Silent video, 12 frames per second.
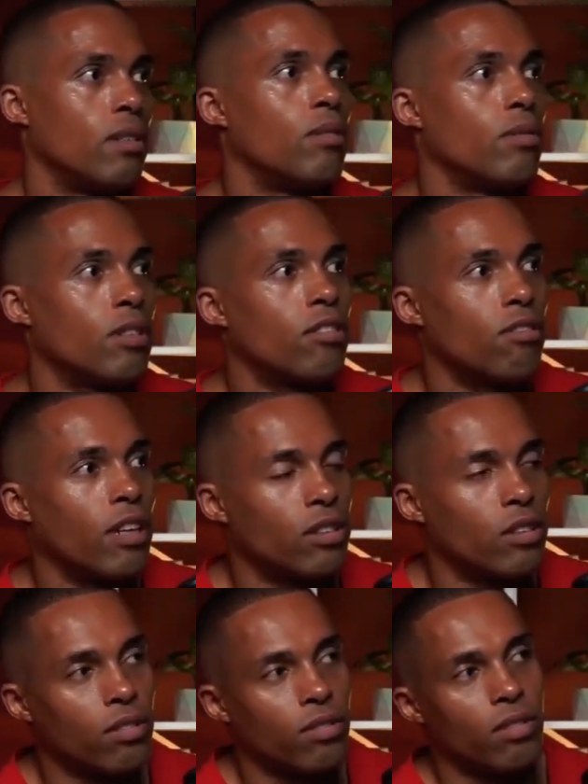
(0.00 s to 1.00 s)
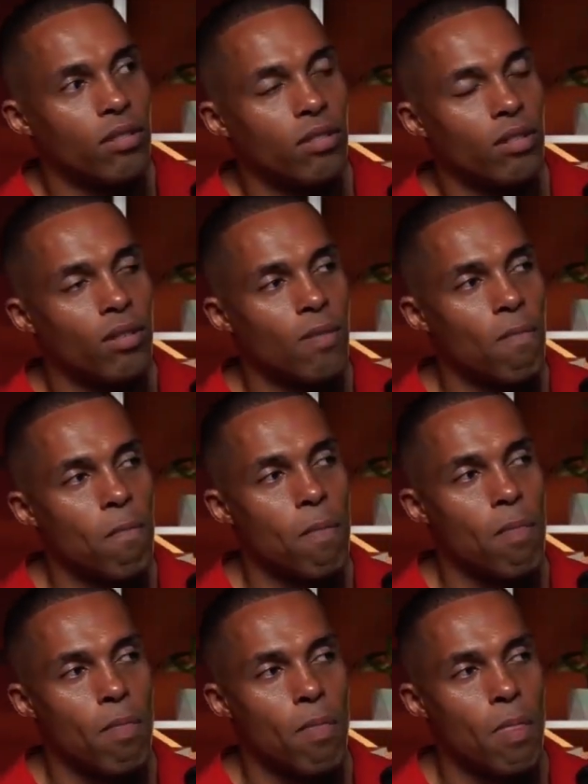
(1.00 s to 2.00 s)
Yeah. And stuff. My
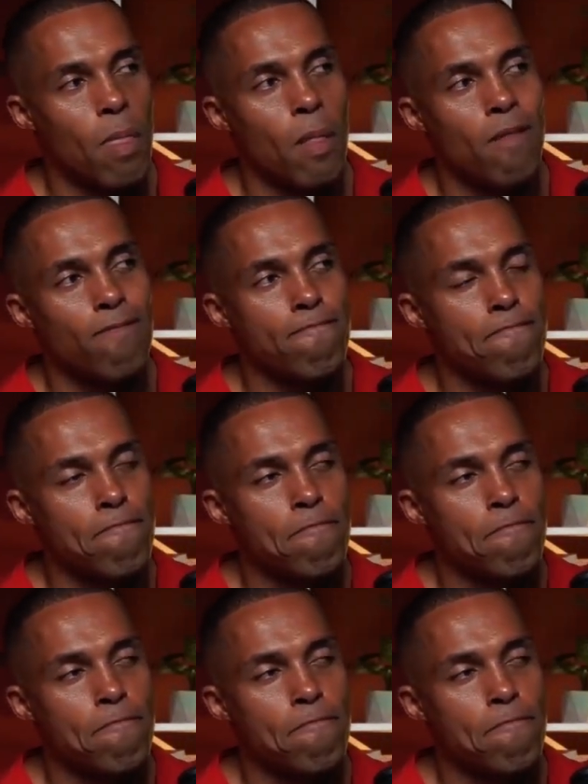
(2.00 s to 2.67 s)
drinking,